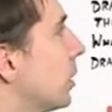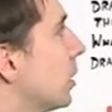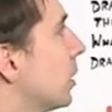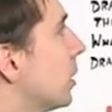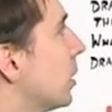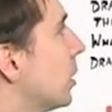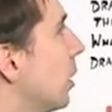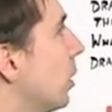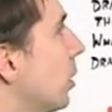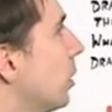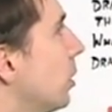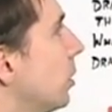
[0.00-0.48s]

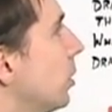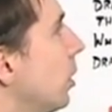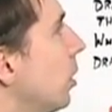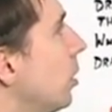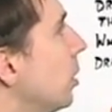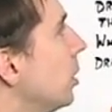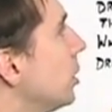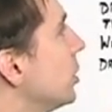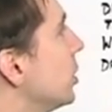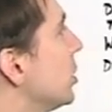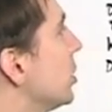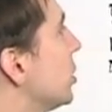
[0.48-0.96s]
the
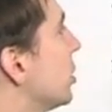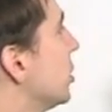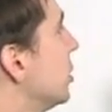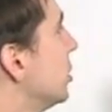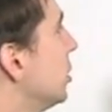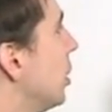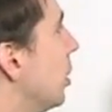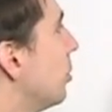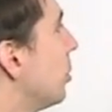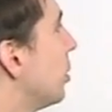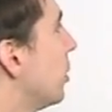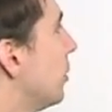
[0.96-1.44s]
largest
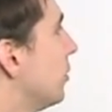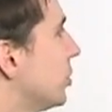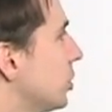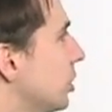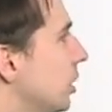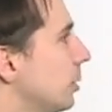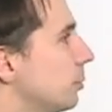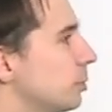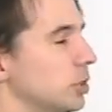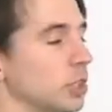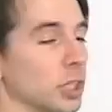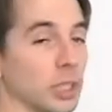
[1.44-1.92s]
number of
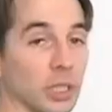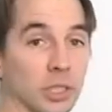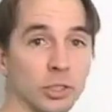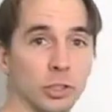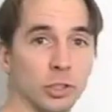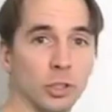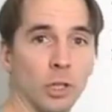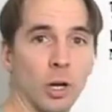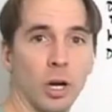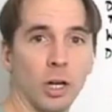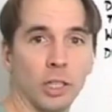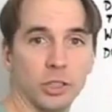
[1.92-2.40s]
slips she can
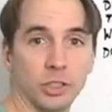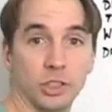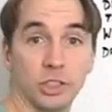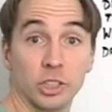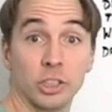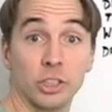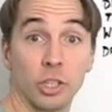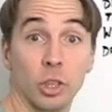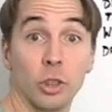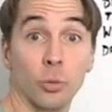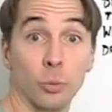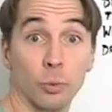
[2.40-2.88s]
draw is
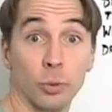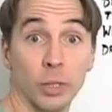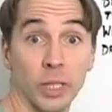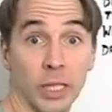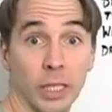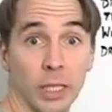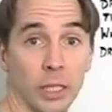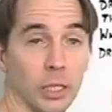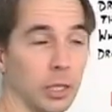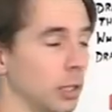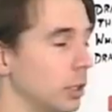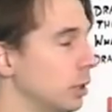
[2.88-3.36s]
just 3.
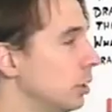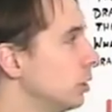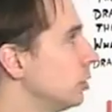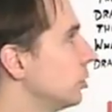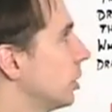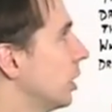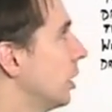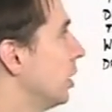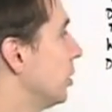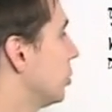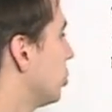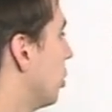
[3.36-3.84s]
She
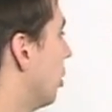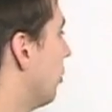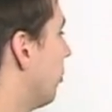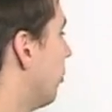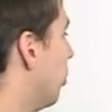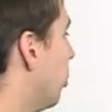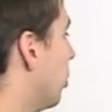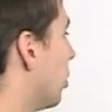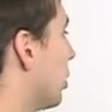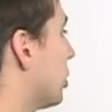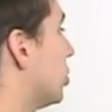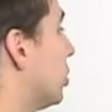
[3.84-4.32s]
can't draw
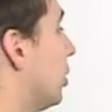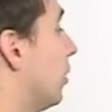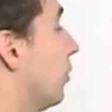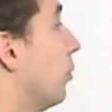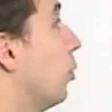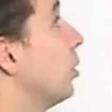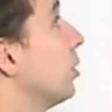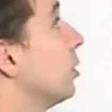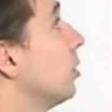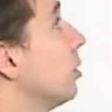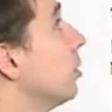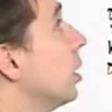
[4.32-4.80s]
4, because she draw the
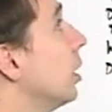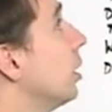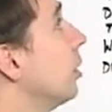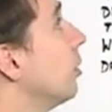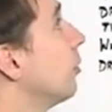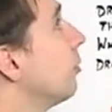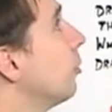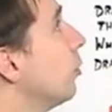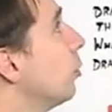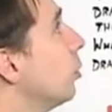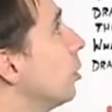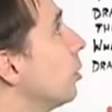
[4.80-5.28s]
1 and the
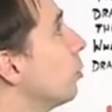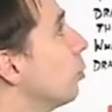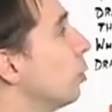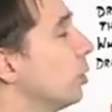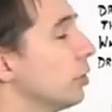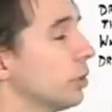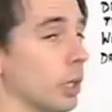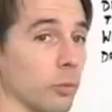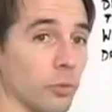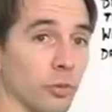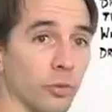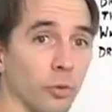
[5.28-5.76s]
4, and 1
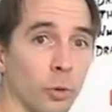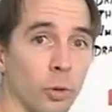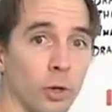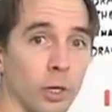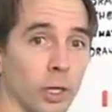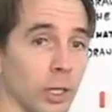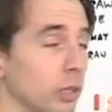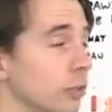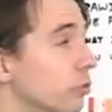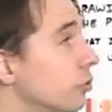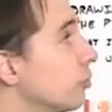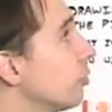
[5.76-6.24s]
times 4
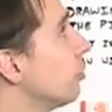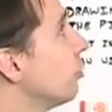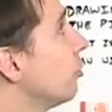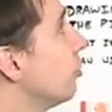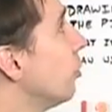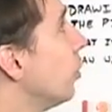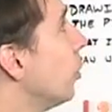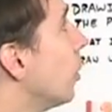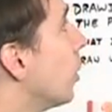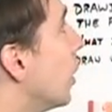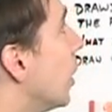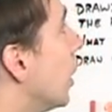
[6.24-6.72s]
is
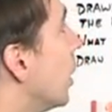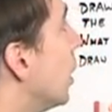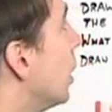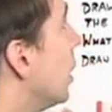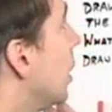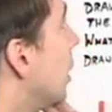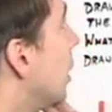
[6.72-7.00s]
4.